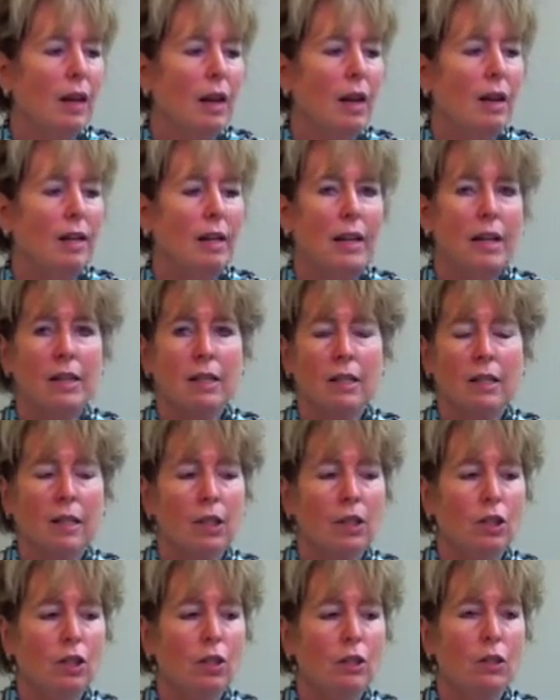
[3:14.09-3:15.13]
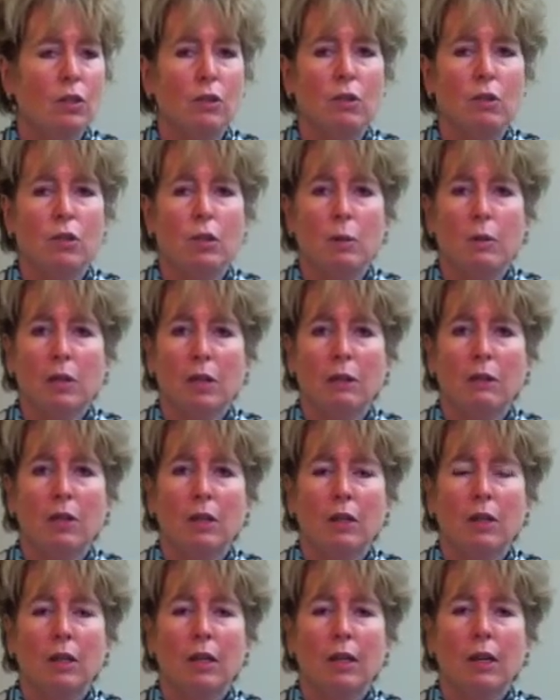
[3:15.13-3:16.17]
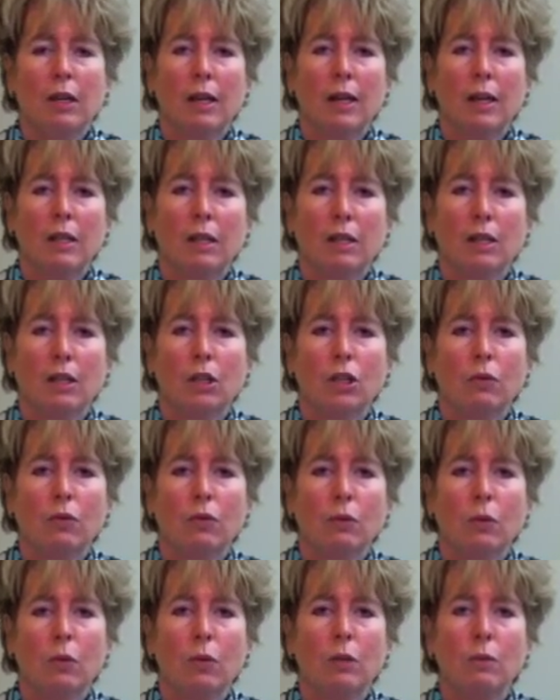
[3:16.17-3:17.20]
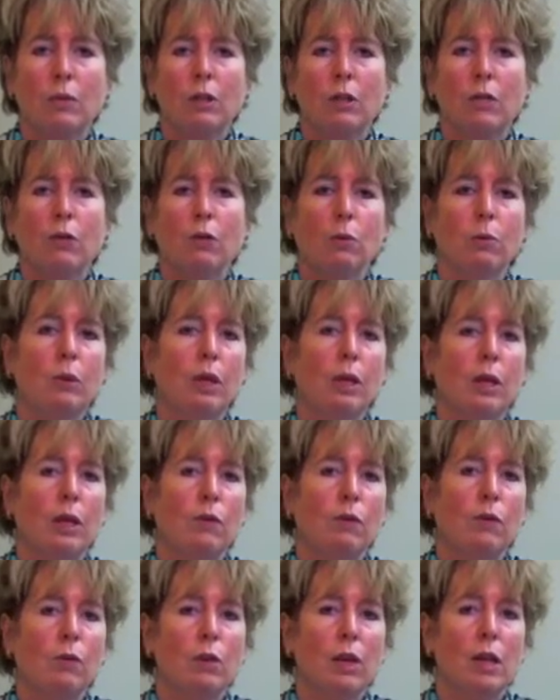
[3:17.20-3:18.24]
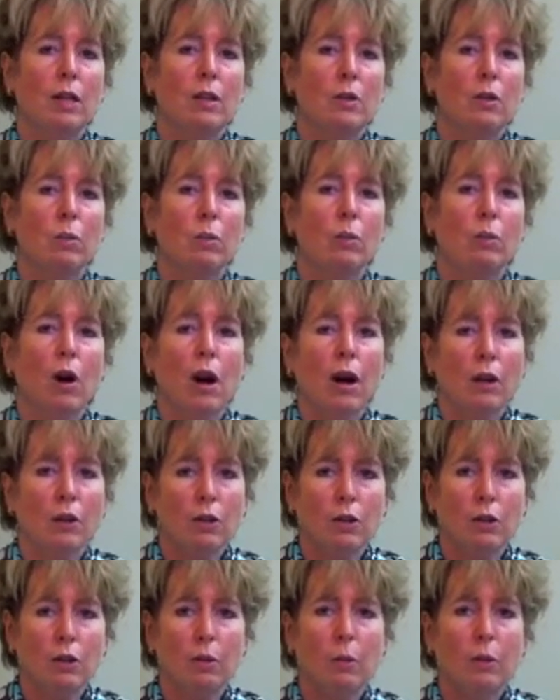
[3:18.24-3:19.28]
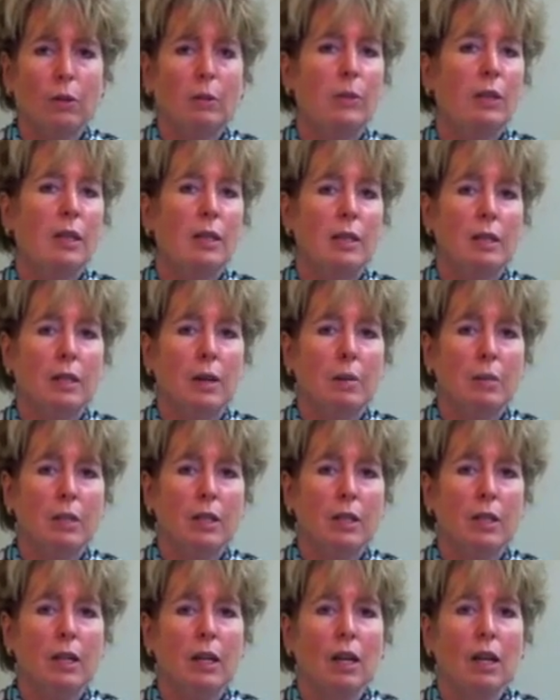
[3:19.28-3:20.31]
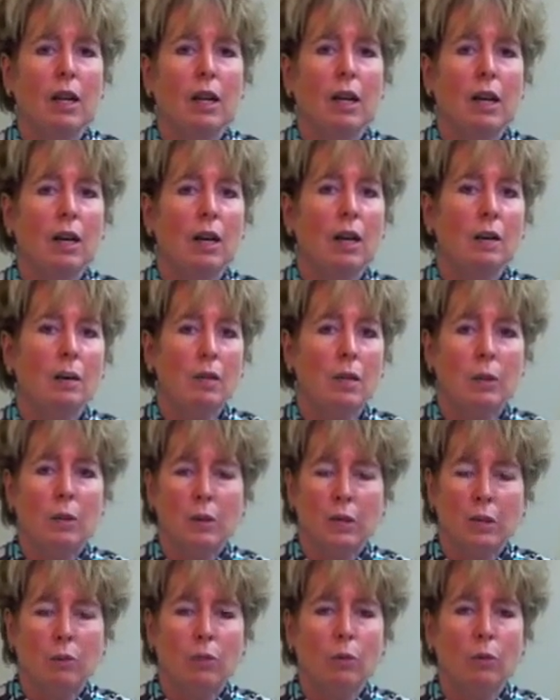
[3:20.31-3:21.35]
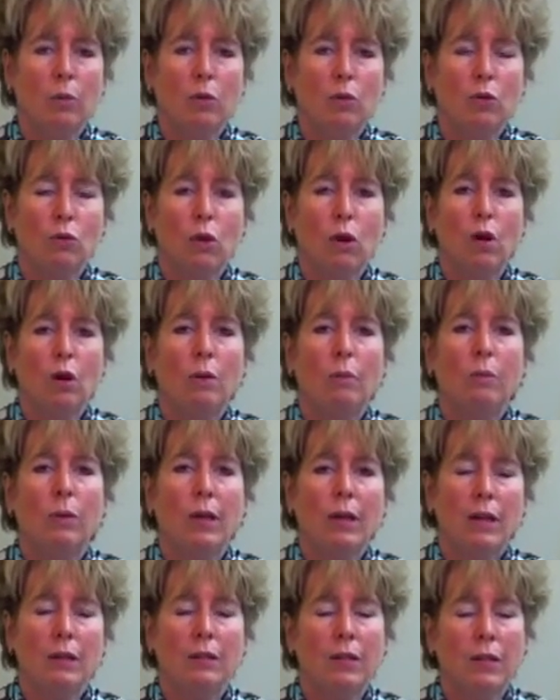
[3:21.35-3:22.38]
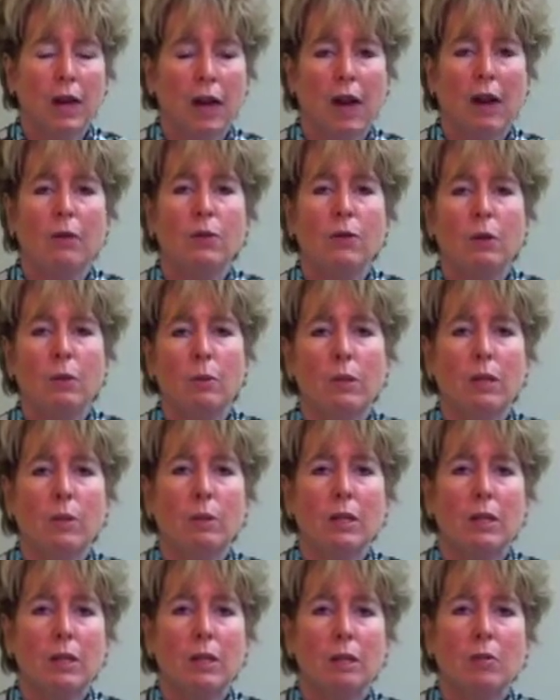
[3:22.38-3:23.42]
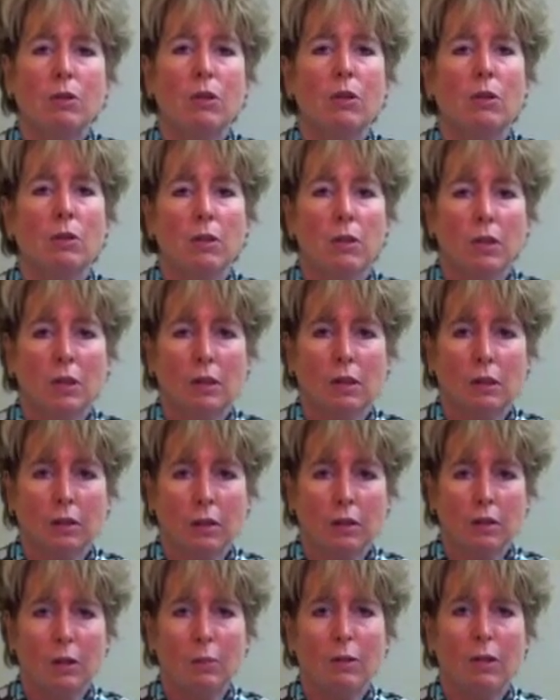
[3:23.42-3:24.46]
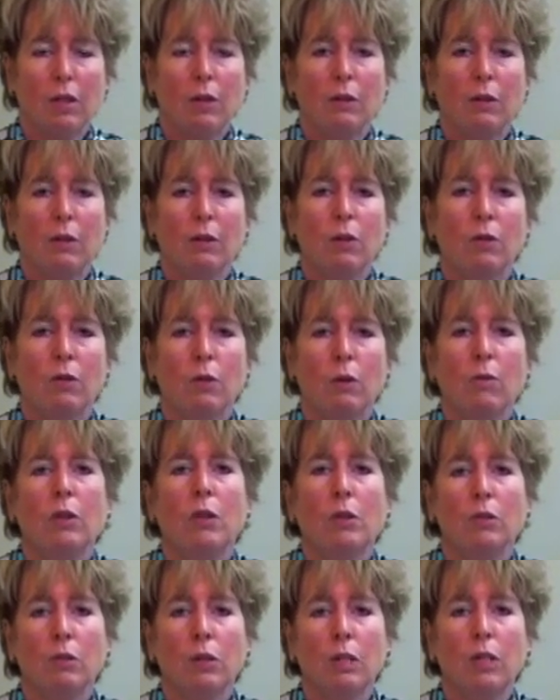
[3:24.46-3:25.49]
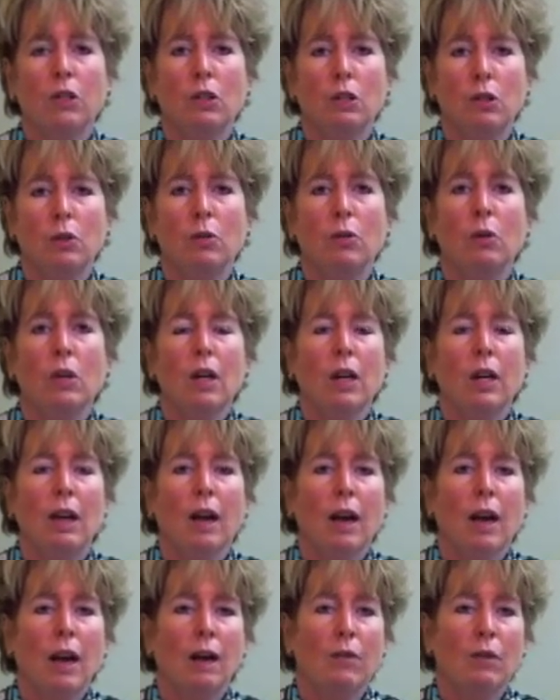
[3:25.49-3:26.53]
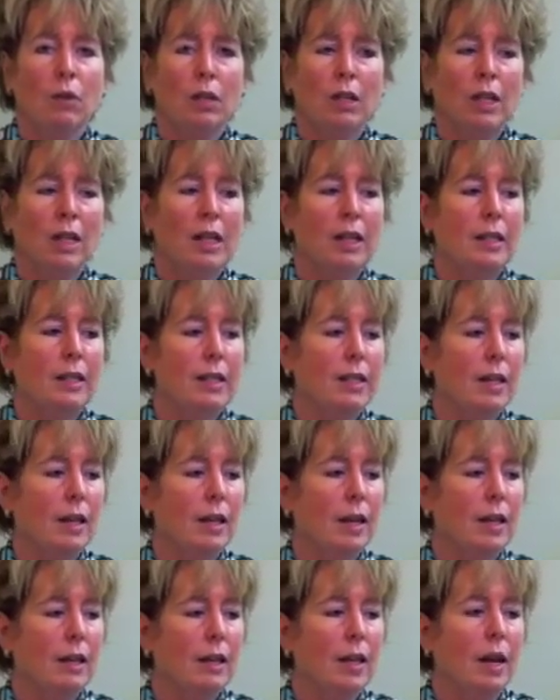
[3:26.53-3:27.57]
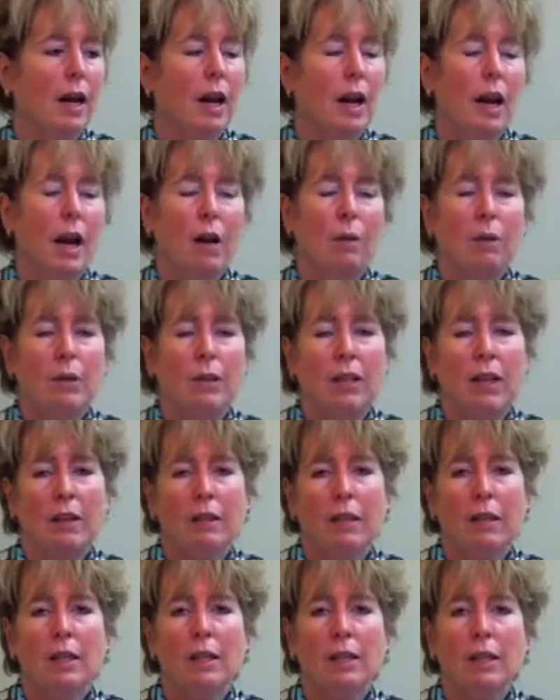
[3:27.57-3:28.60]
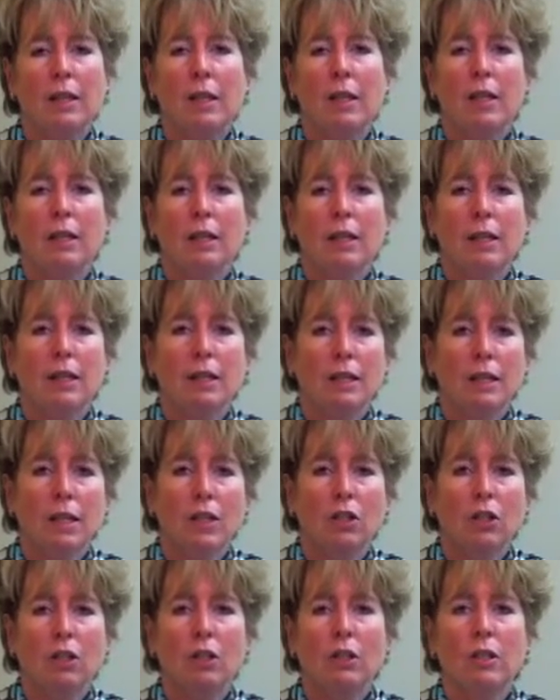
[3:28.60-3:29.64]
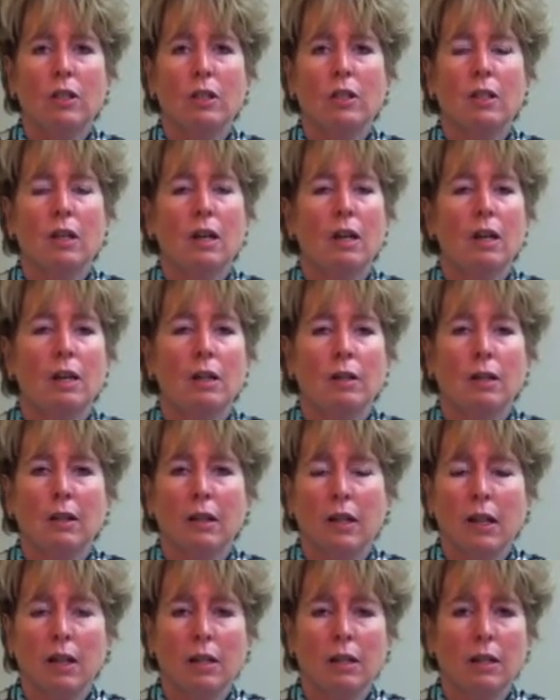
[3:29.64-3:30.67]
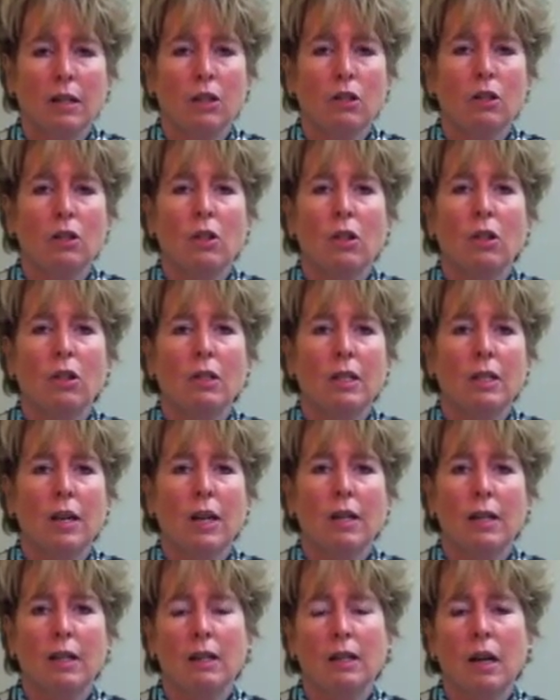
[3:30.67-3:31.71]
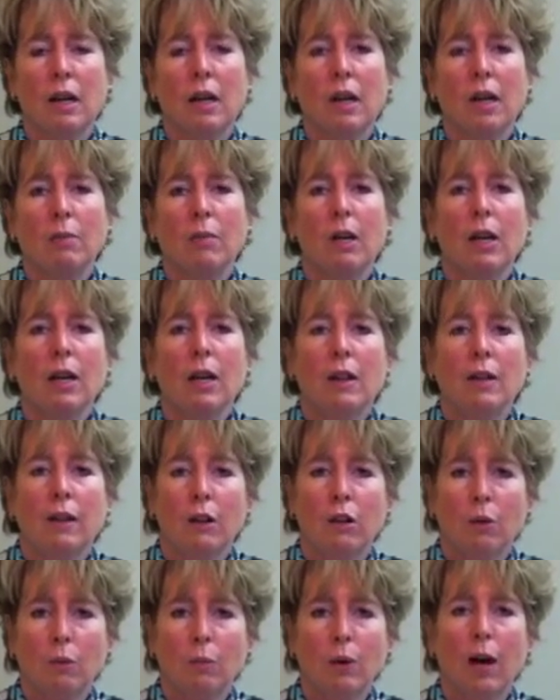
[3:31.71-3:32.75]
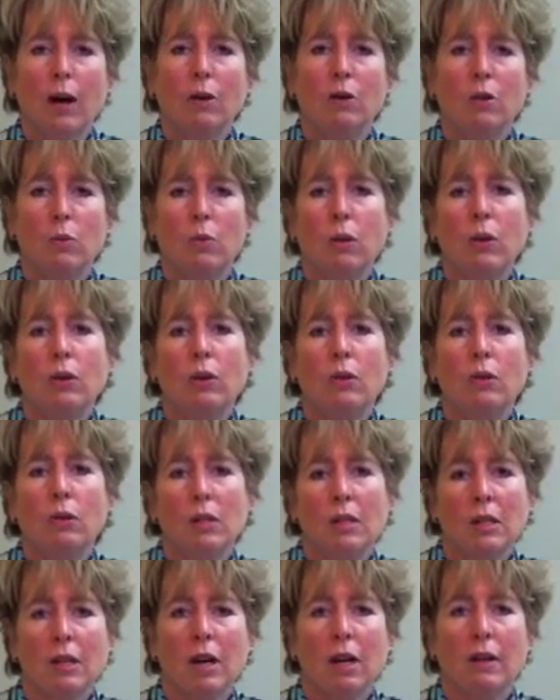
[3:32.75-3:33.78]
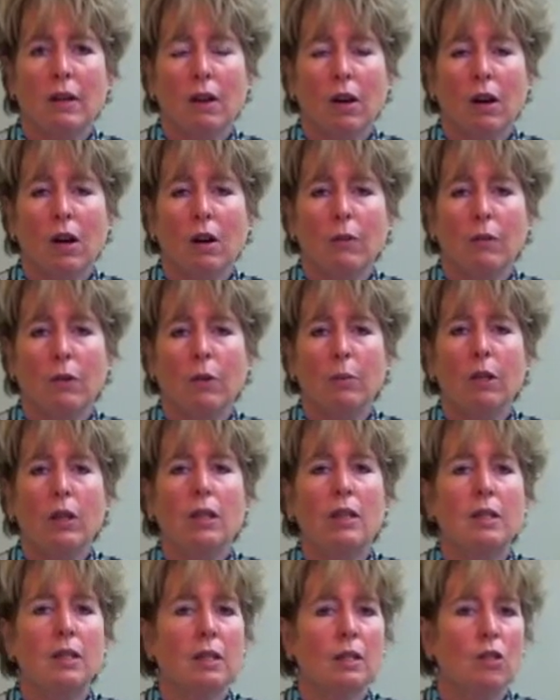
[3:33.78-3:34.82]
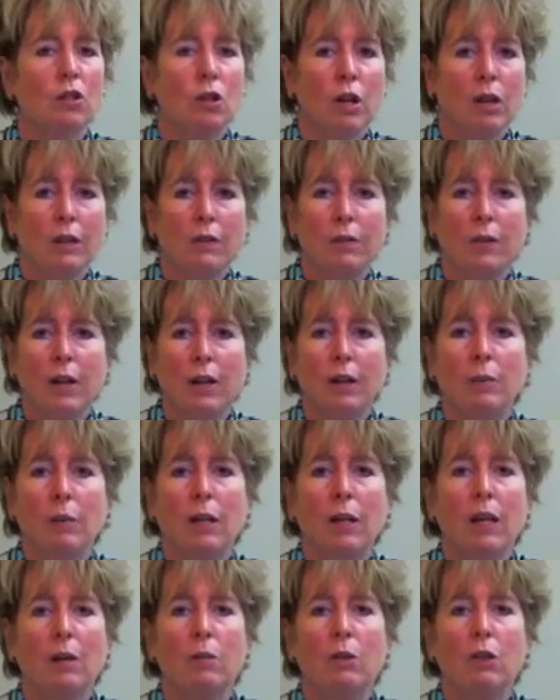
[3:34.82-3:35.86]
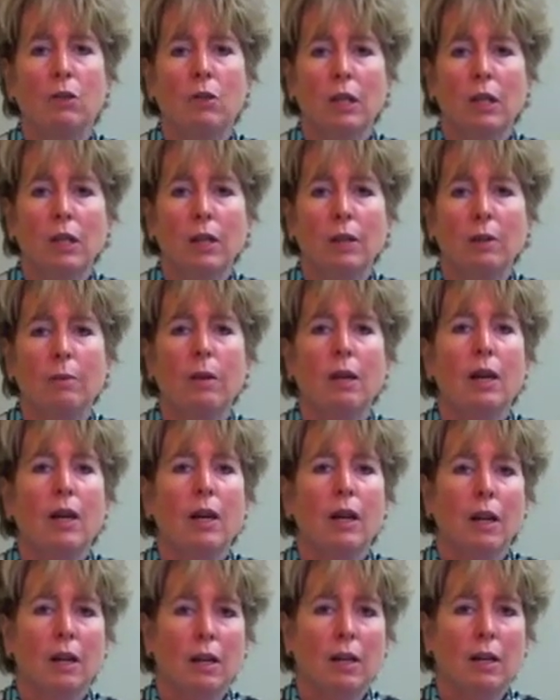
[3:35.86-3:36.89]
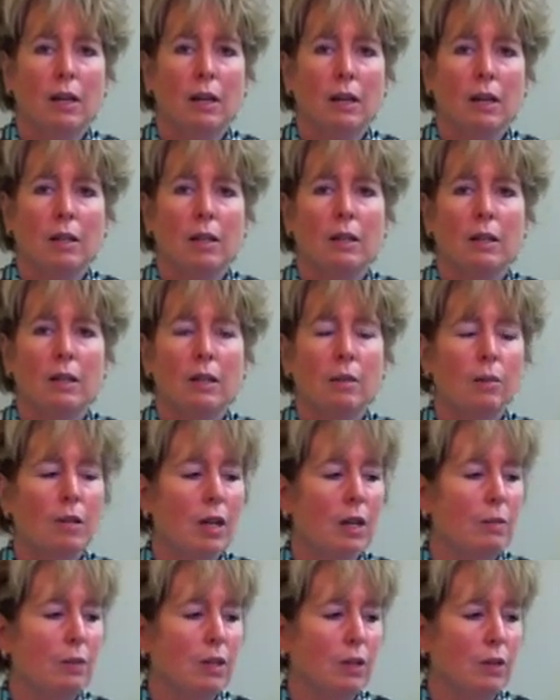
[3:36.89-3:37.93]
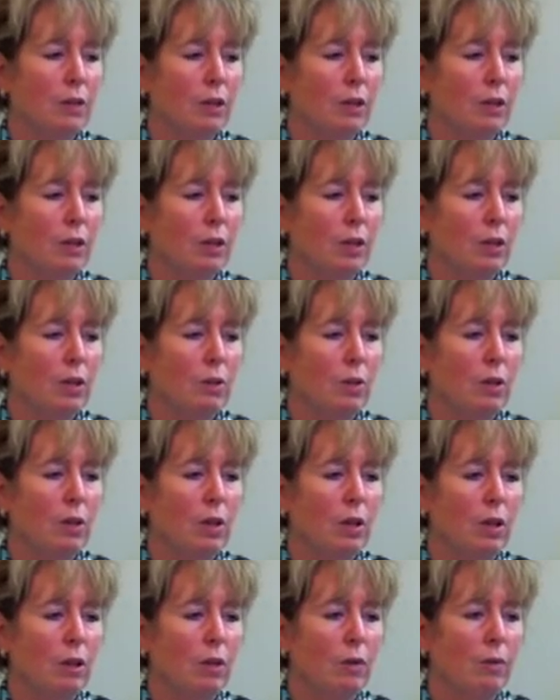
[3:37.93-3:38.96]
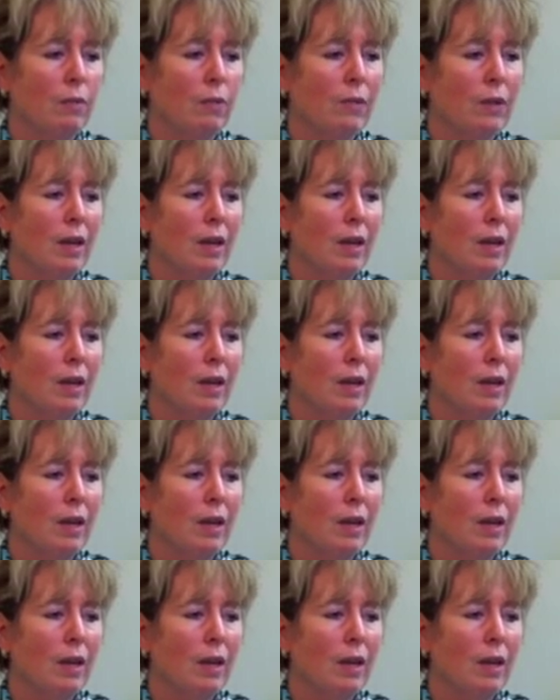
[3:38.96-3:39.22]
Cancellations. There are specific cancellation forms. If you cancel prior to the bid being accepted, it's a simple withdrawal. But it's after the bid's been accepted. There is a specific form that you'll need to have your client sign. I would get these things, the extensions, the cancellations, all signed at the time that your buyer is with you to sign the offer, because trying to find them again when you need them is sometimes difficult, as we all know.